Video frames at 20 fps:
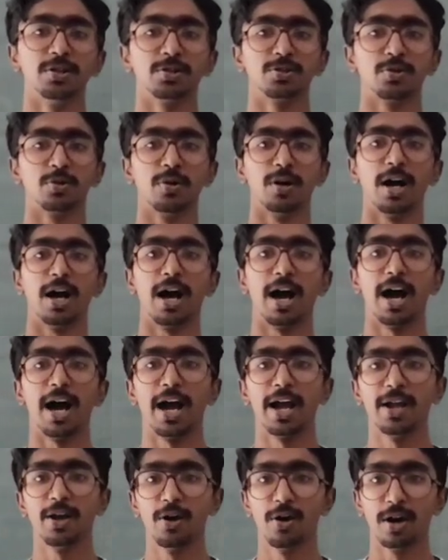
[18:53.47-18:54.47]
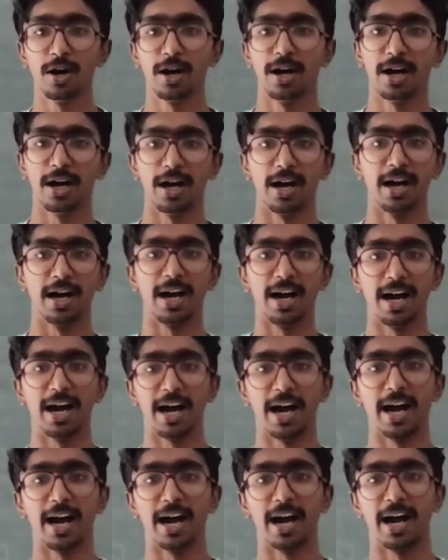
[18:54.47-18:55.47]
So I
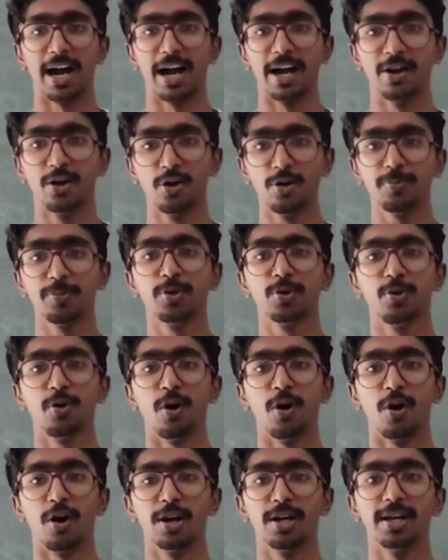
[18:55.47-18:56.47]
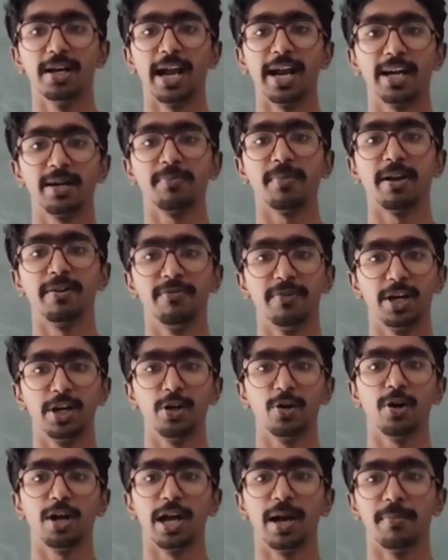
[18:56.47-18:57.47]
hope you all liked my
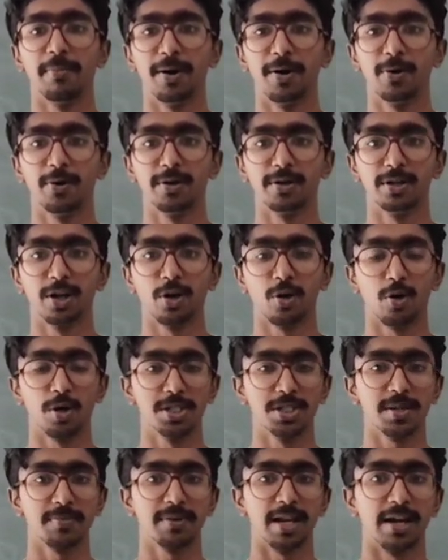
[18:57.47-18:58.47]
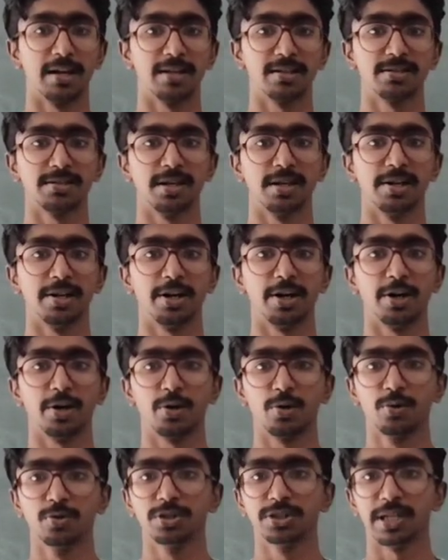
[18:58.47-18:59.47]
video about the concept that is related to